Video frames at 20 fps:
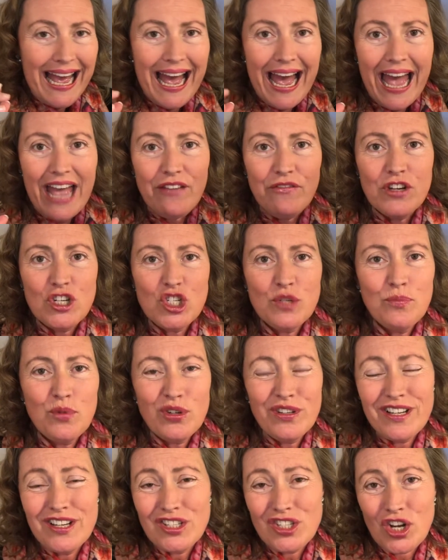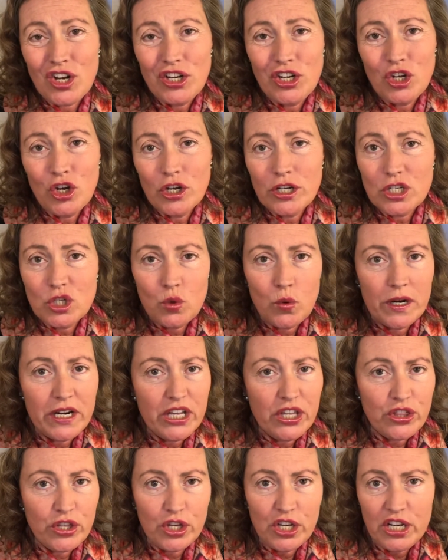A vision board that's only got
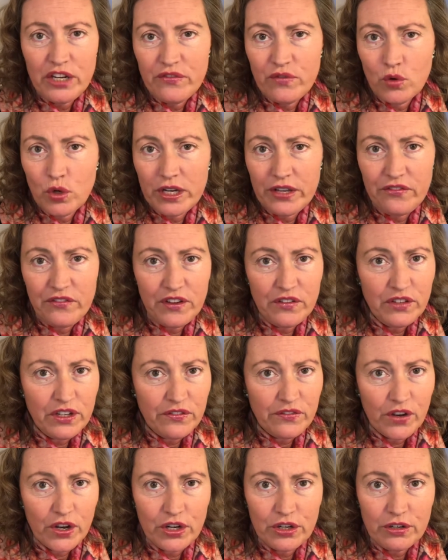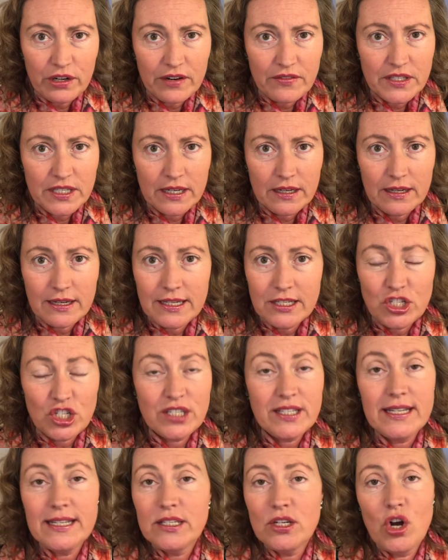20, 30, 40, 50 photographs in it,
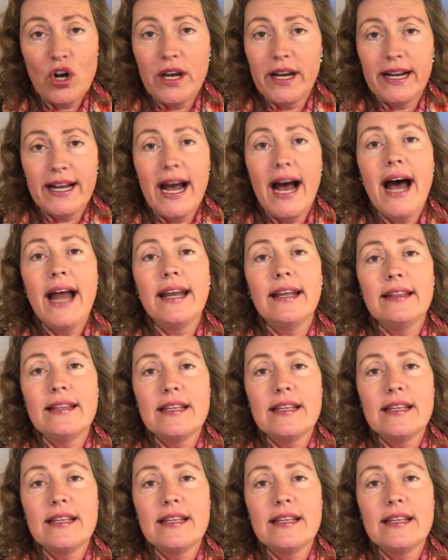it's not going to cut it.